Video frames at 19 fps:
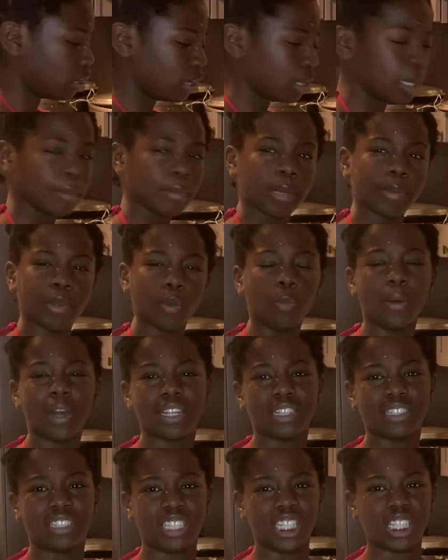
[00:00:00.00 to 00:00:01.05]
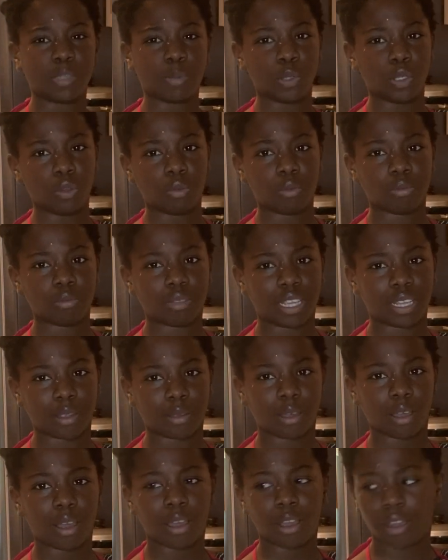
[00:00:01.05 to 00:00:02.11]
maybe 1 teaspoon,
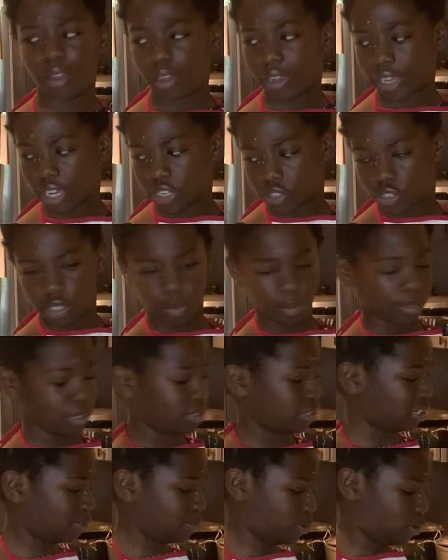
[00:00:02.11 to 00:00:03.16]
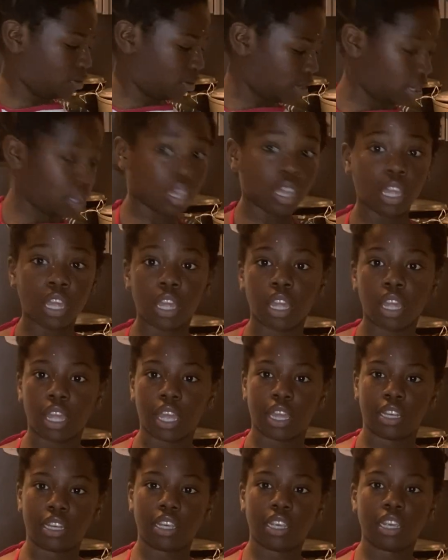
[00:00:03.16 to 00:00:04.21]
occasionally 1 teaspoon.
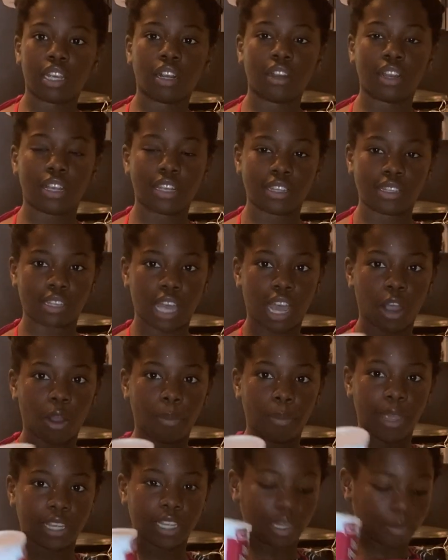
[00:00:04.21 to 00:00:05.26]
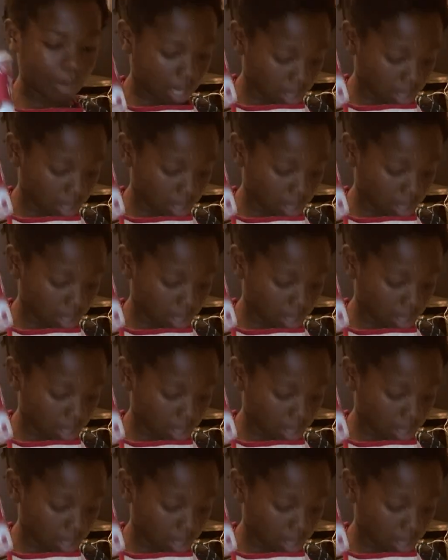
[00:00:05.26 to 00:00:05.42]
And here is how baking powder